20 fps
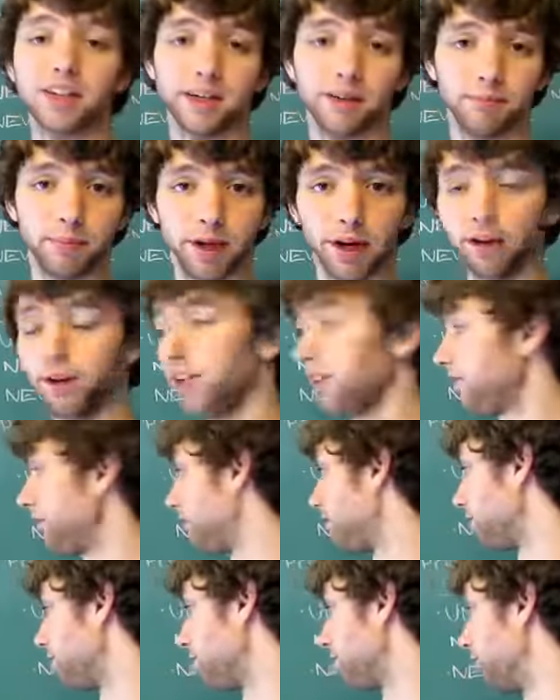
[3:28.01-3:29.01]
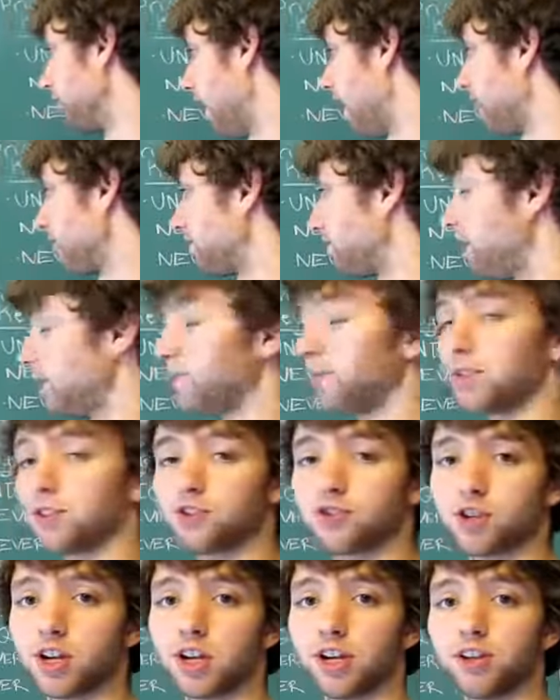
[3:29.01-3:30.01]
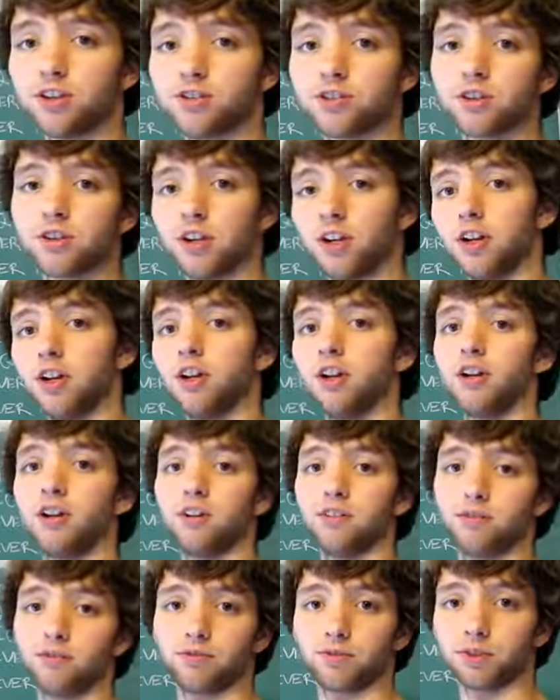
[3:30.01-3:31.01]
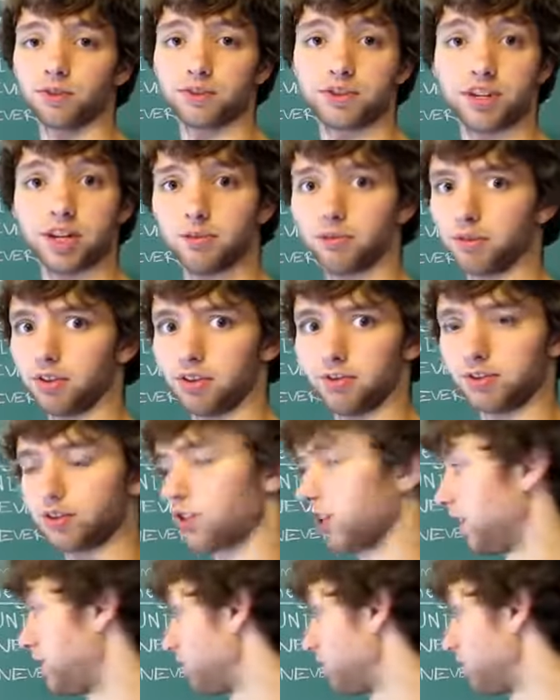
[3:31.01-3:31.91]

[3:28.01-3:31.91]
can get married, so their last name can change. First name can even